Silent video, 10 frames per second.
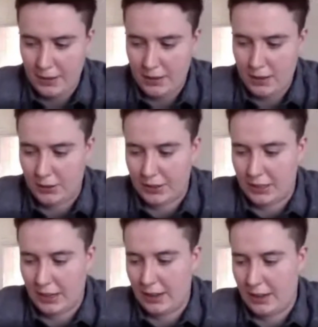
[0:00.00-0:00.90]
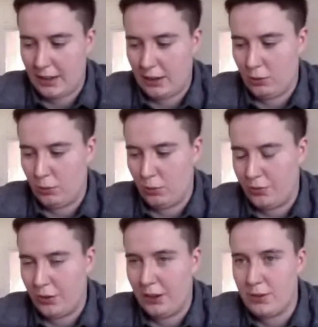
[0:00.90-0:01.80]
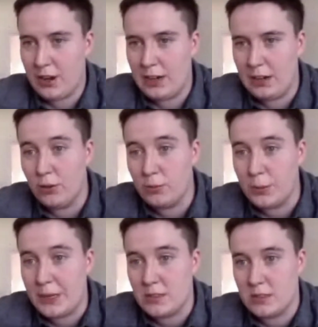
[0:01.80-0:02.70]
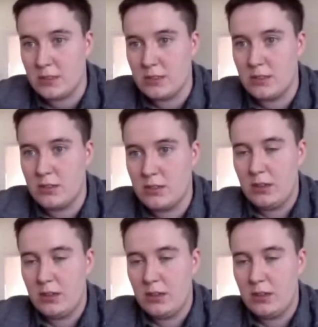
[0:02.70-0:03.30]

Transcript: looking at how, for like really long pieces,